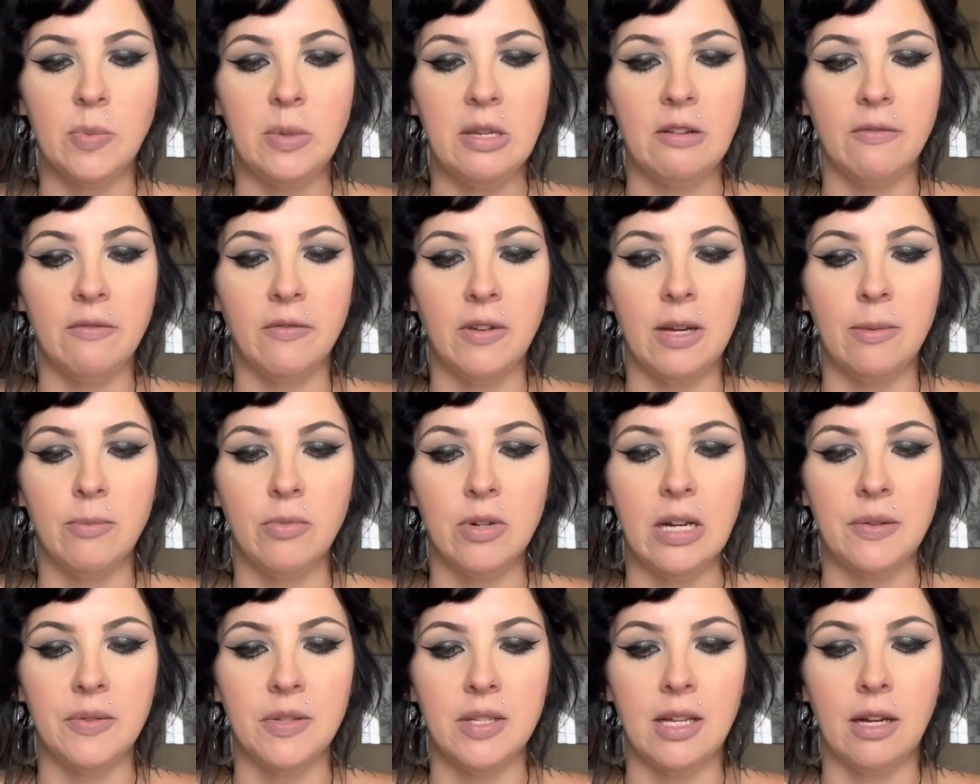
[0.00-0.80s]
if I'm
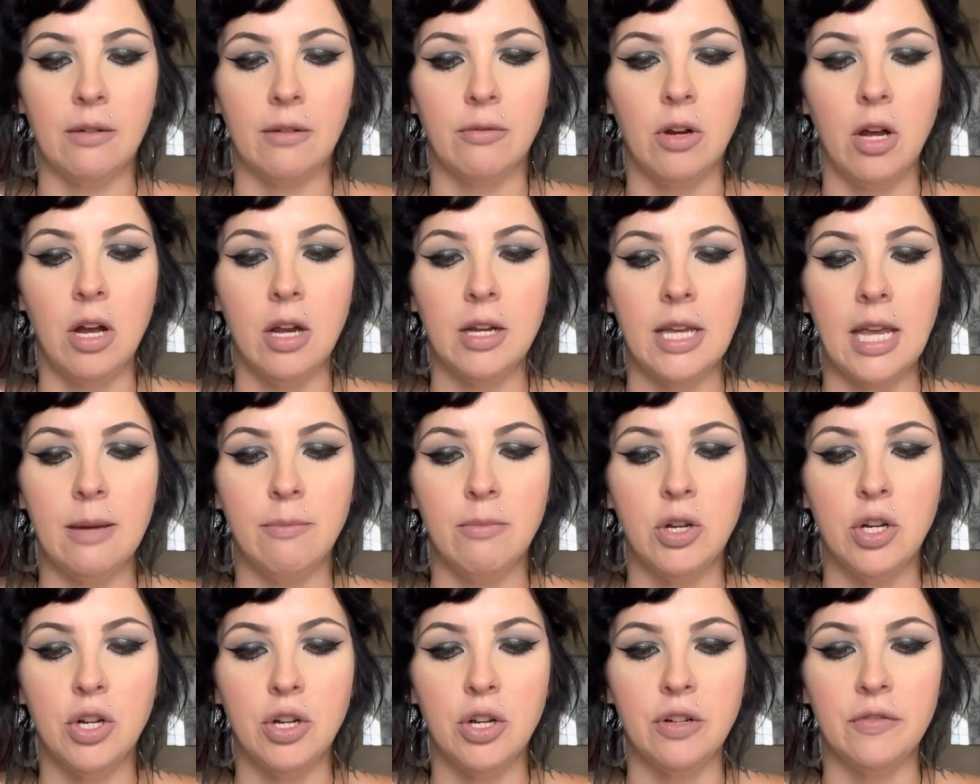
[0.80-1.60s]
pronouncing that wrong, and
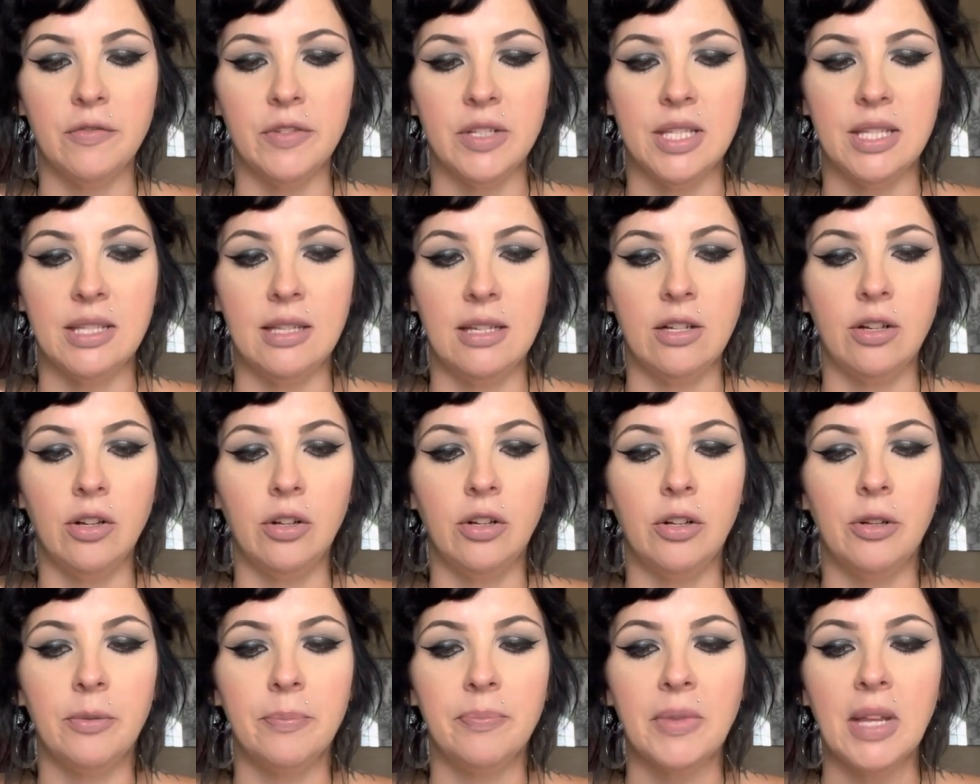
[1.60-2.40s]
Minerva
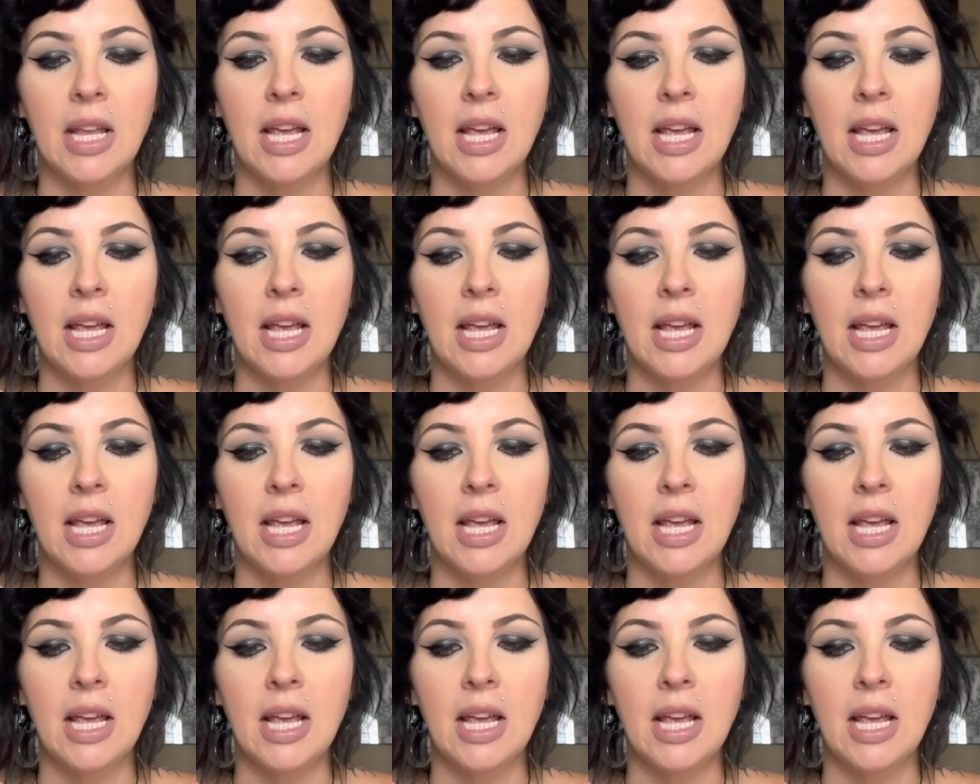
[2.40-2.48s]
Siegel.